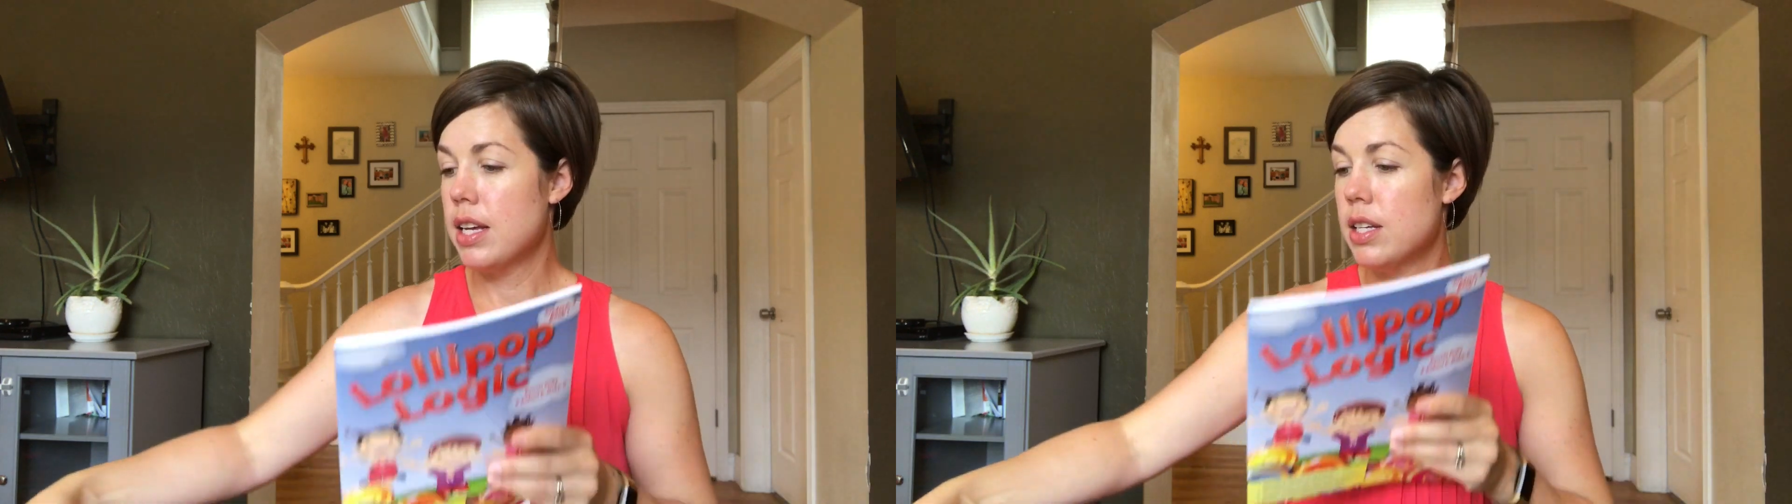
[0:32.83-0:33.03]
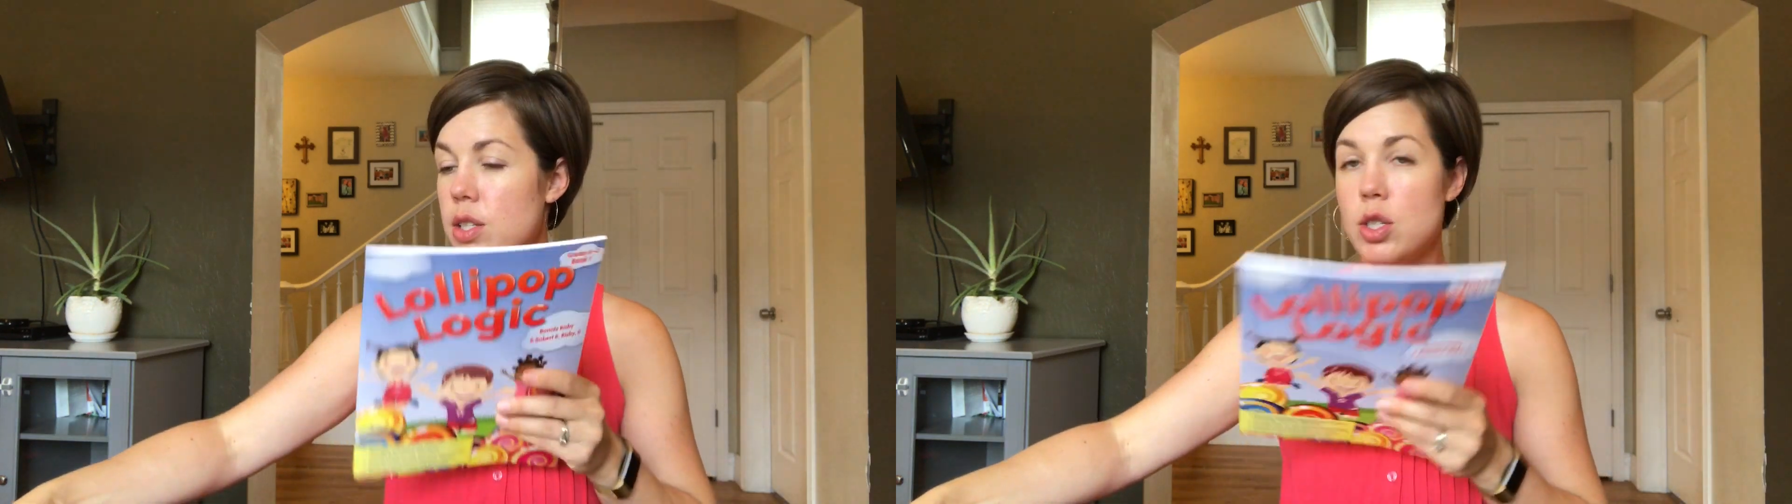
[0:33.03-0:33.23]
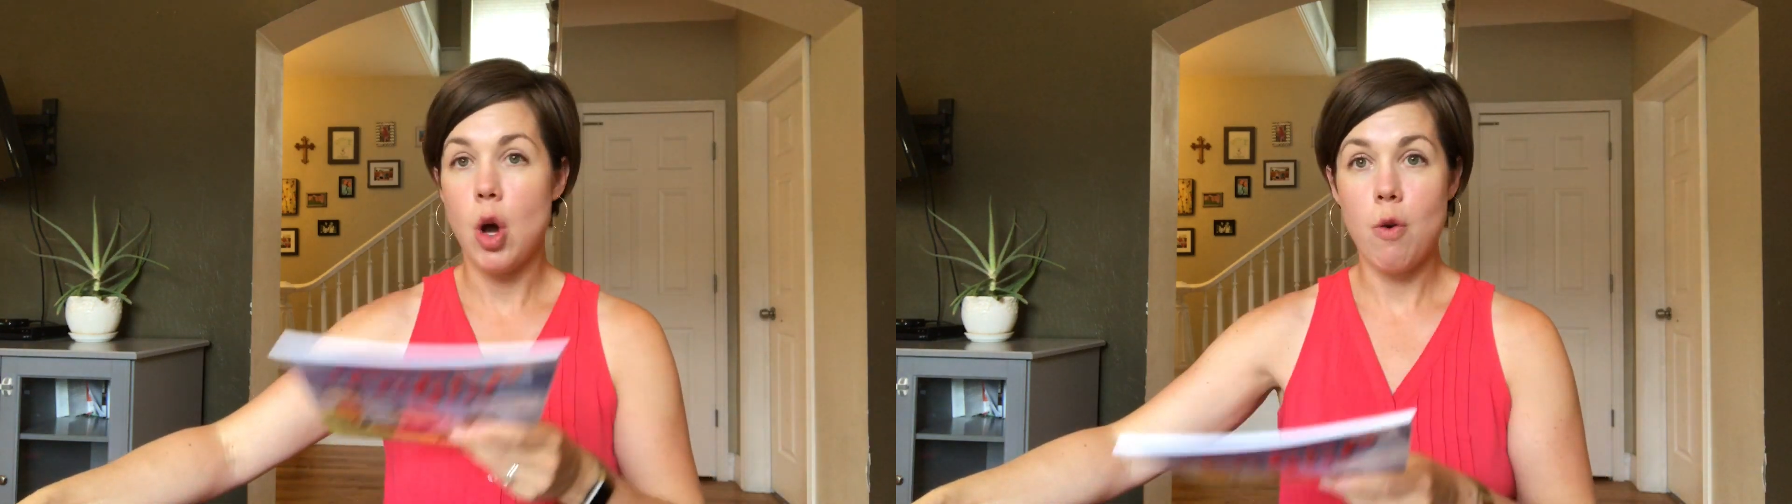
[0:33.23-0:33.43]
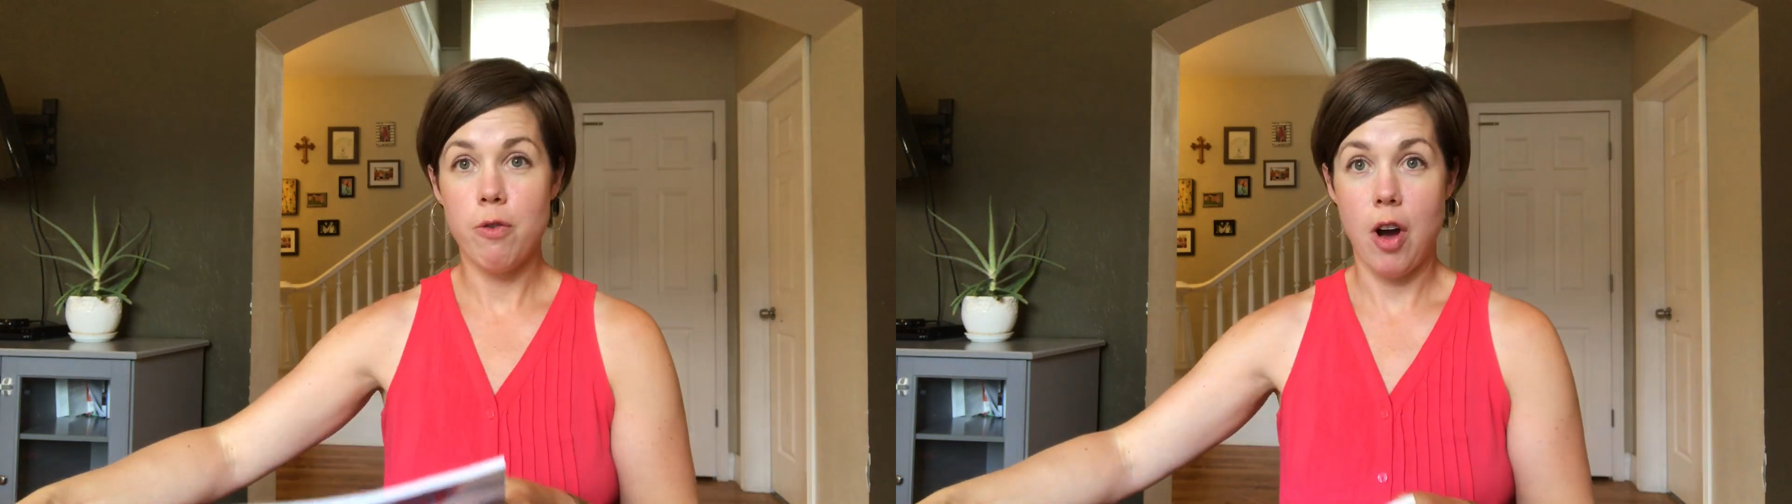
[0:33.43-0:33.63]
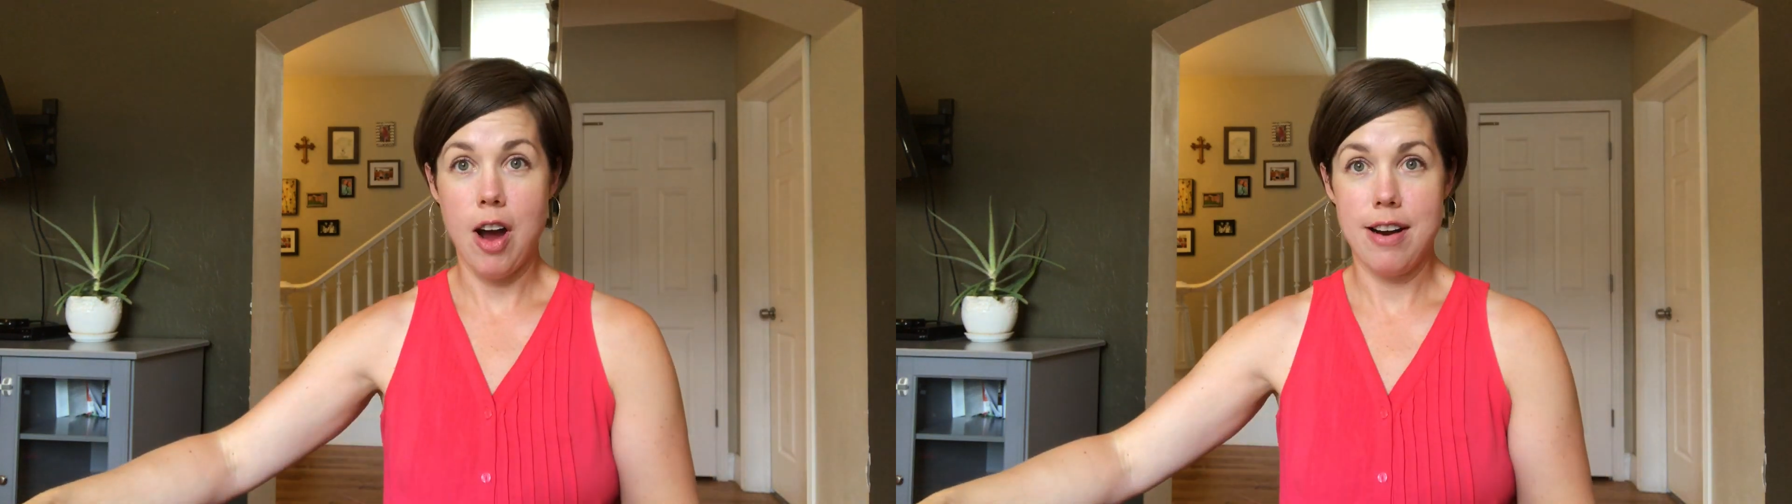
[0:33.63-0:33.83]
so
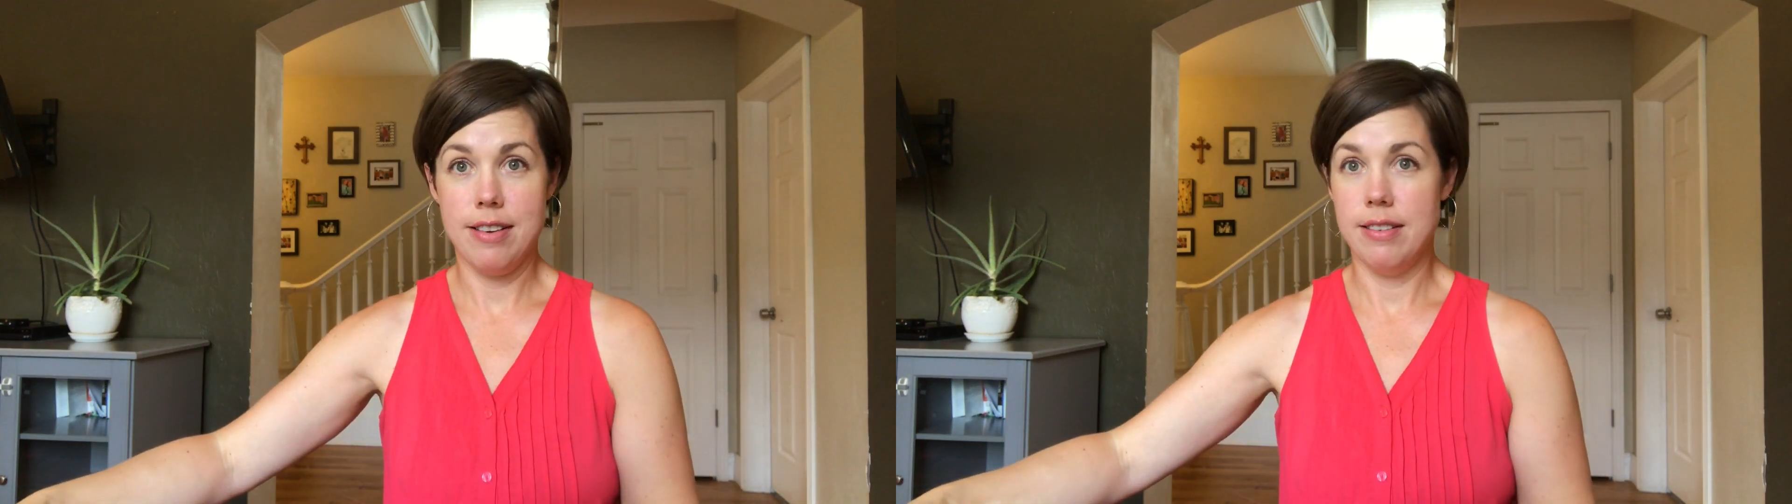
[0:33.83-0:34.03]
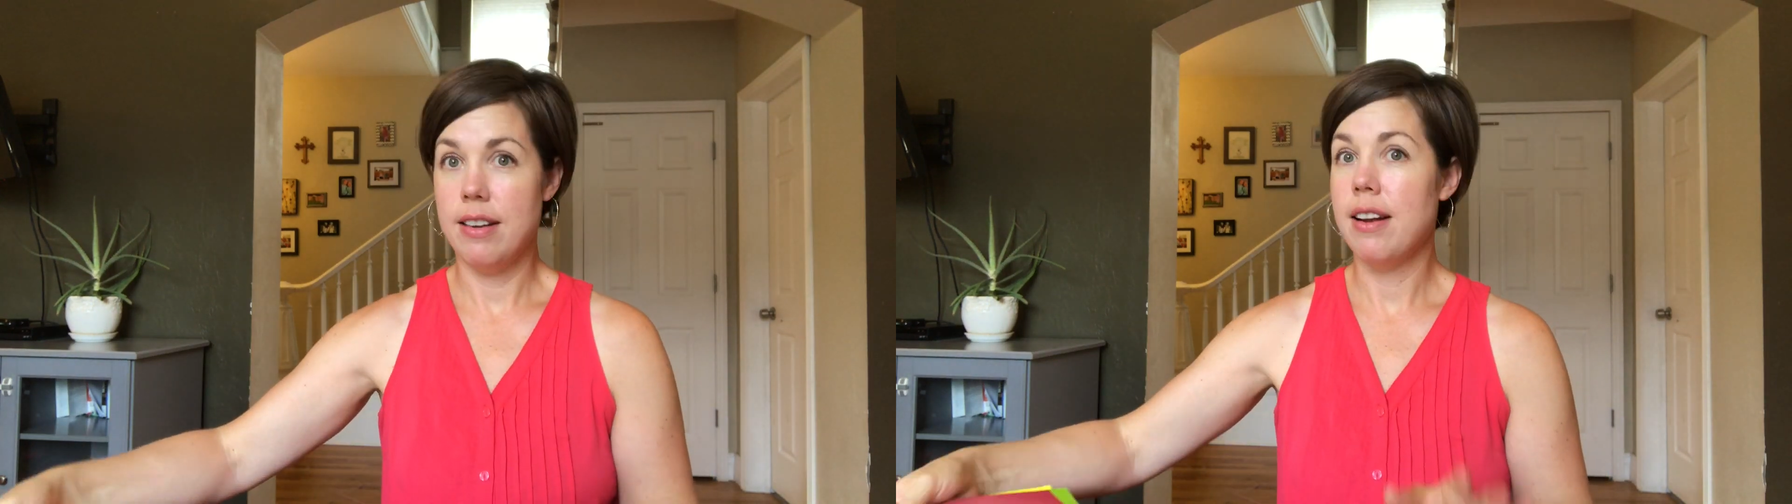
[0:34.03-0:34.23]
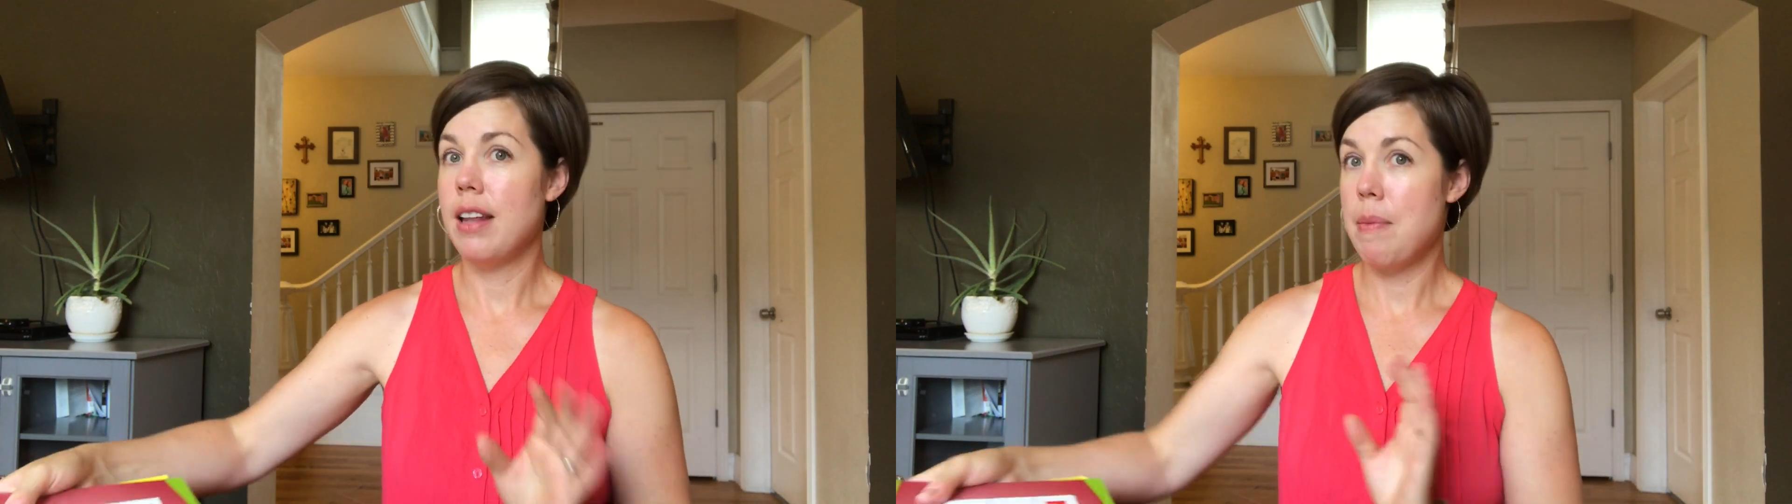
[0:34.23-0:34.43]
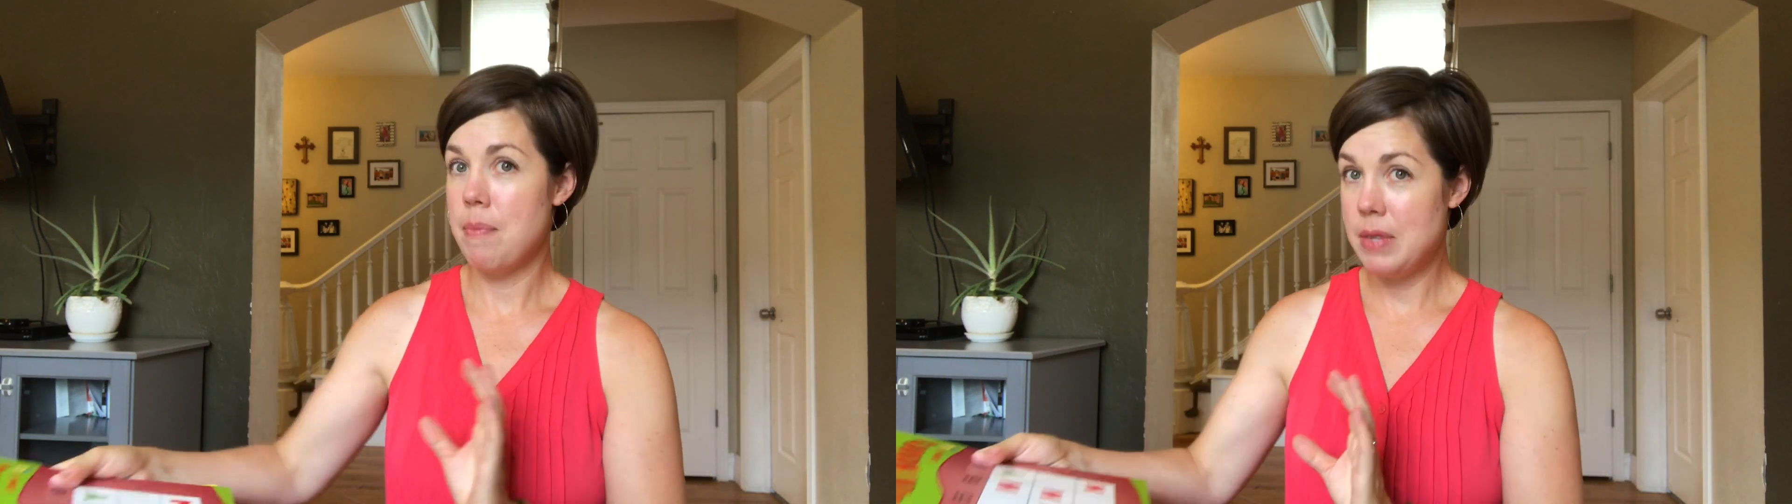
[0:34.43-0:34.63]
far, and I'm